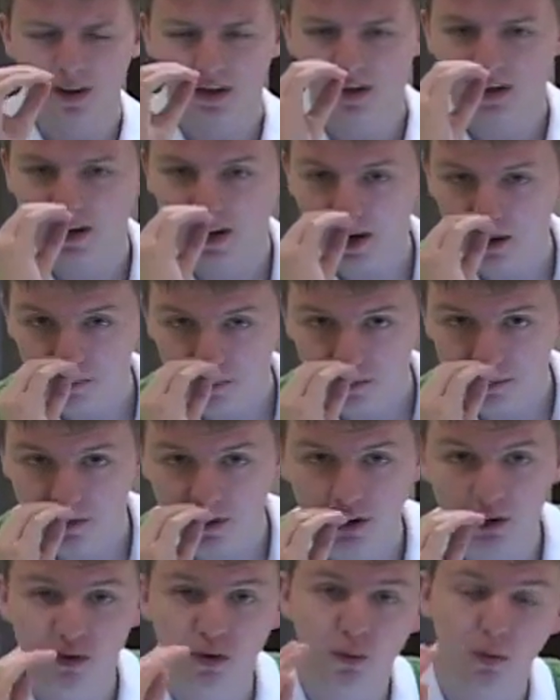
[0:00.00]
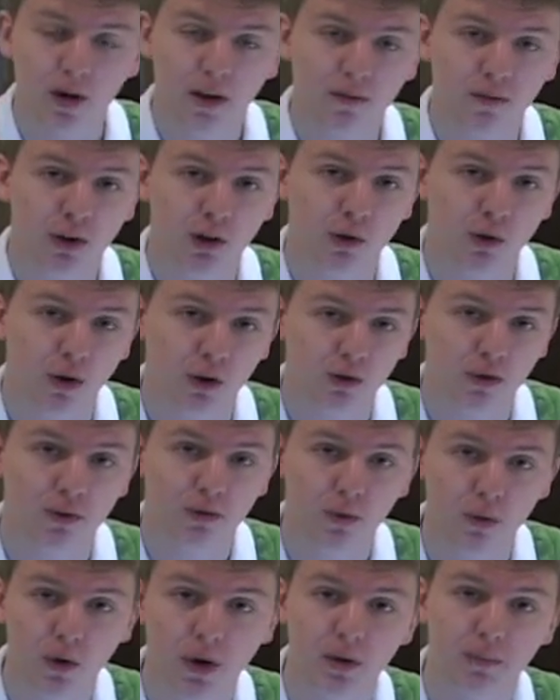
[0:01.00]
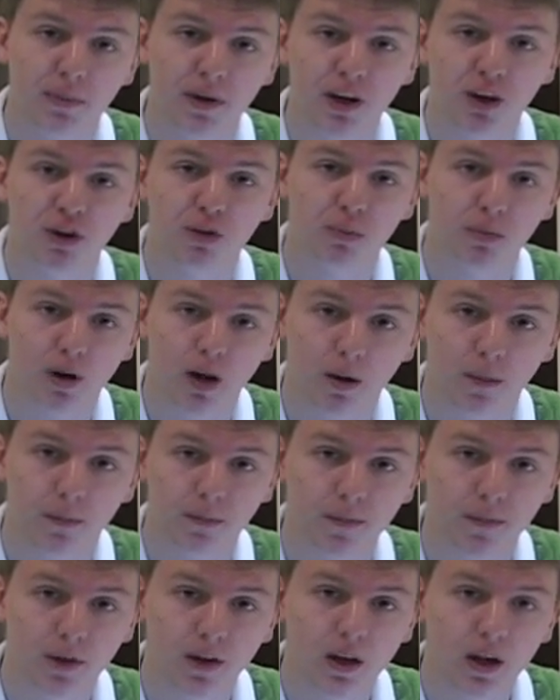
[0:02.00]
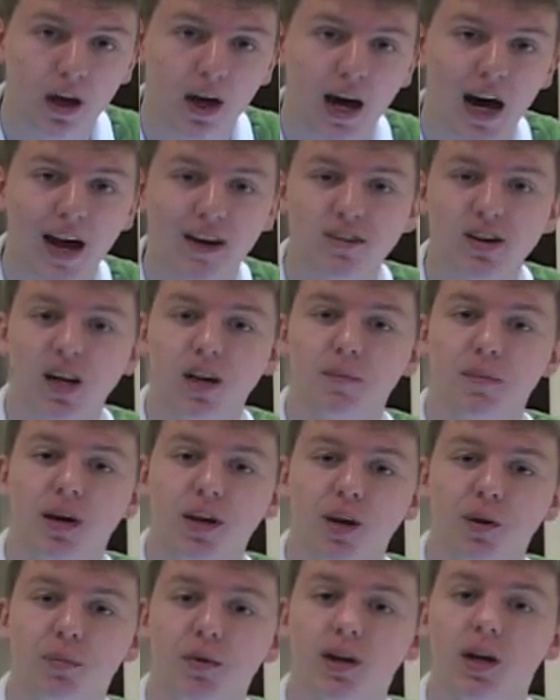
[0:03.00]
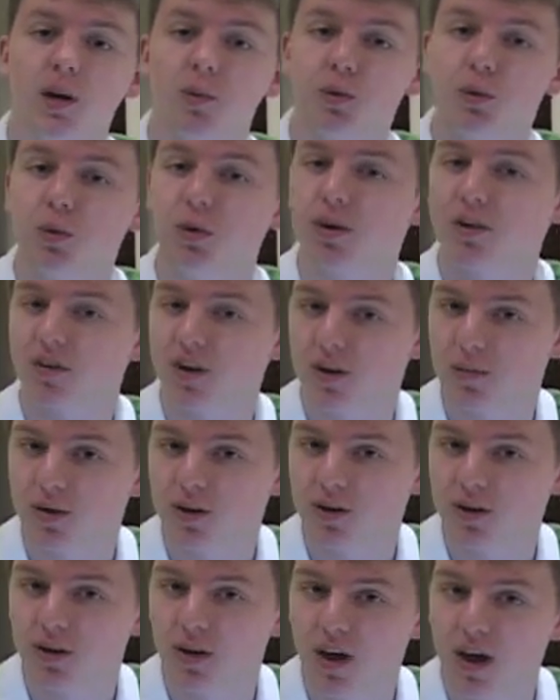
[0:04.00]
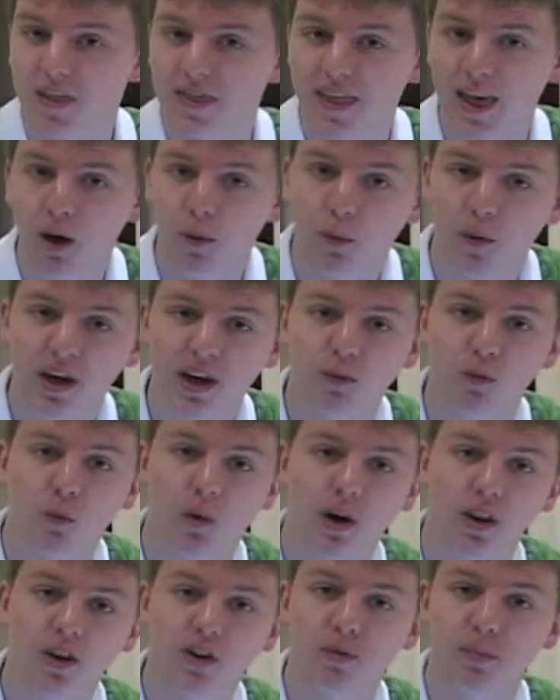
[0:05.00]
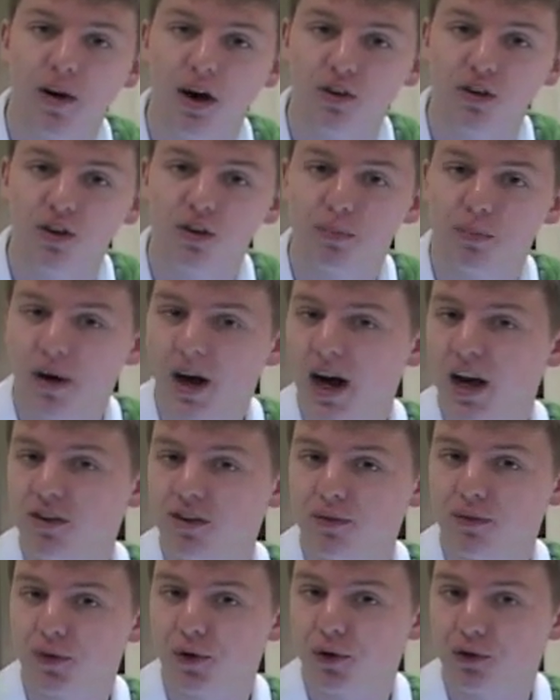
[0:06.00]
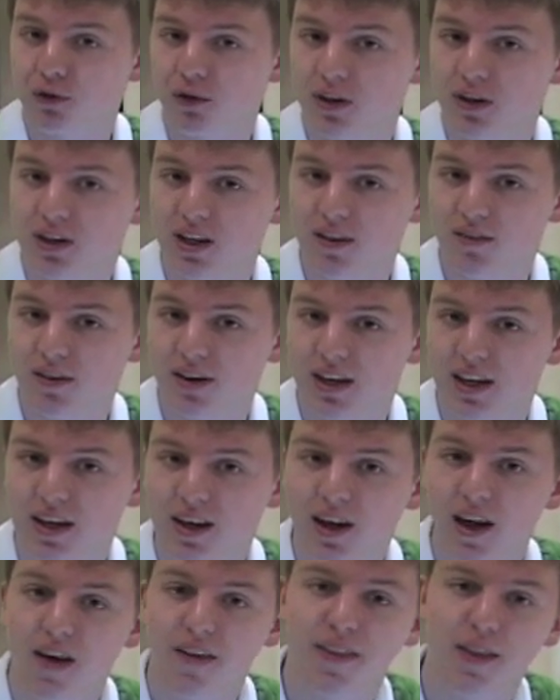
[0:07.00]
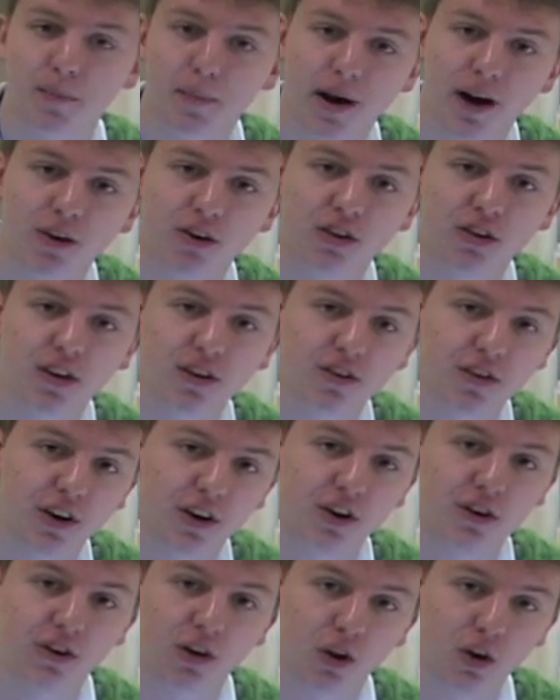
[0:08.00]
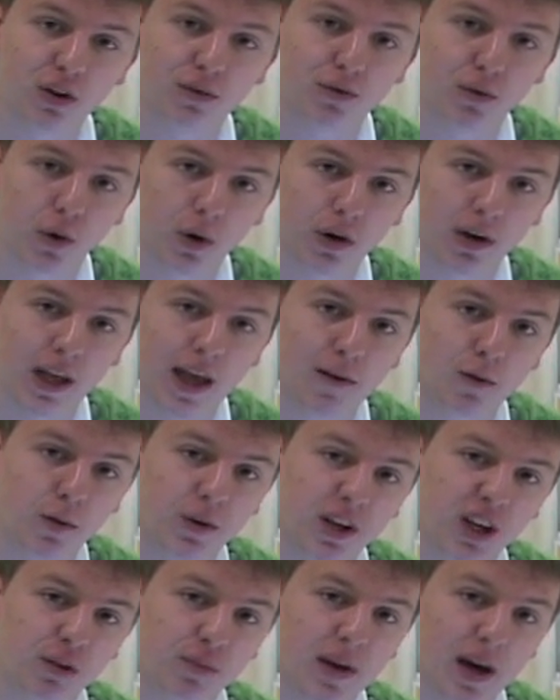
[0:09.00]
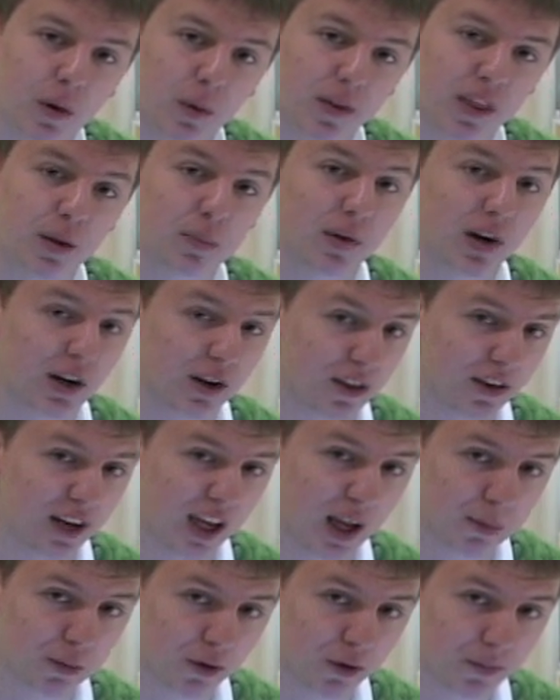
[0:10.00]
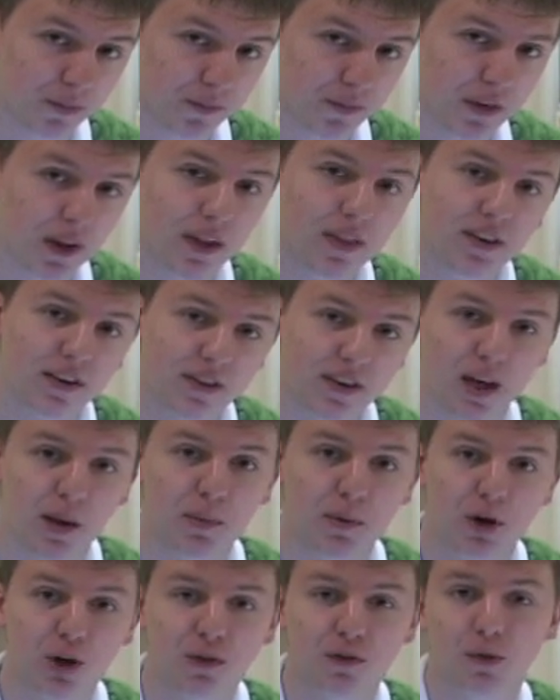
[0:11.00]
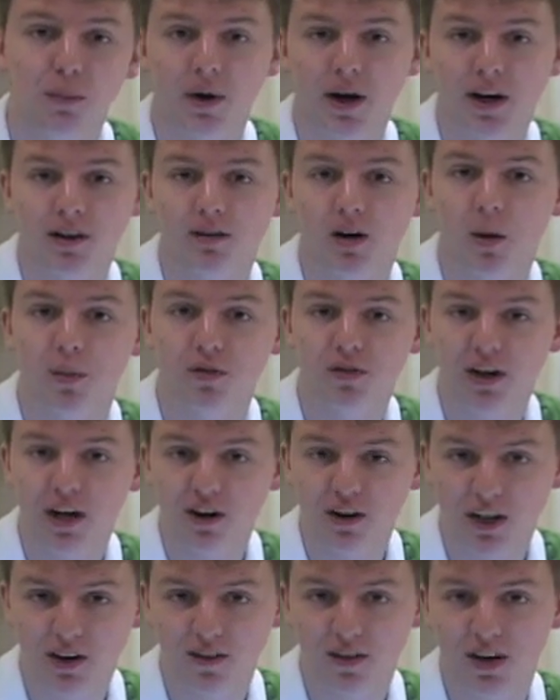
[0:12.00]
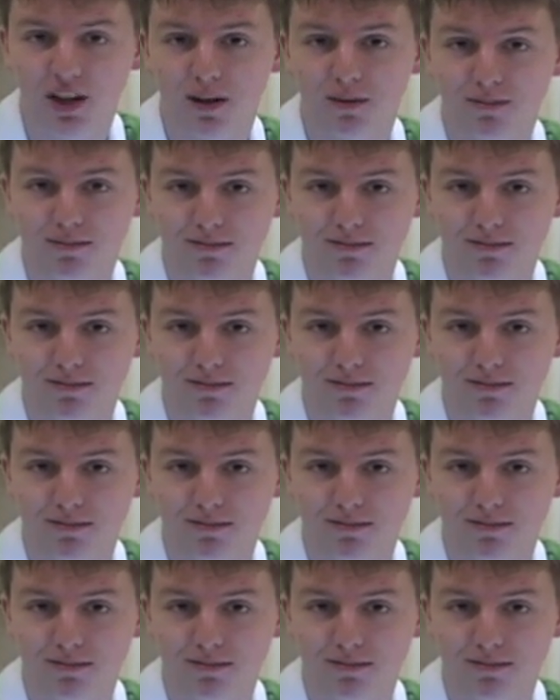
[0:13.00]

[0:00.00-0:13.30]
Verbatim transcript: Now, there is a way for you all to avoid Peter's problem. I recommend a prenuptial agreement. That way, if one of the spouses buys a full screen DVD, the marriage is considered null and void. Everyone takes back what they bring to the table. The same goes for buying a Rob Schneider DVD.